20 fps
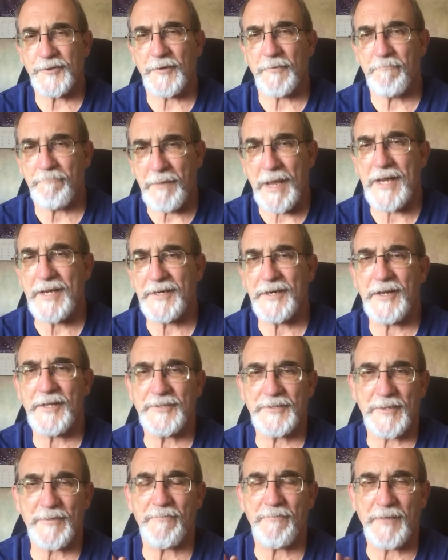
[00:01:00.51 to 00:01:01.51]
of
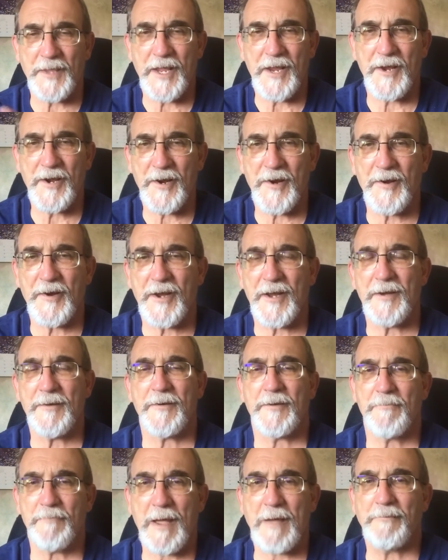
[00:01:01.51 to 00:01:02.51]
paganism here in
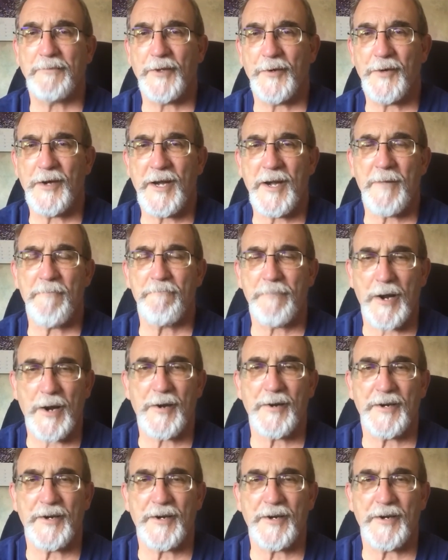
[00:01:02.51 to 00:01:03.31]
the Babylonian Empire,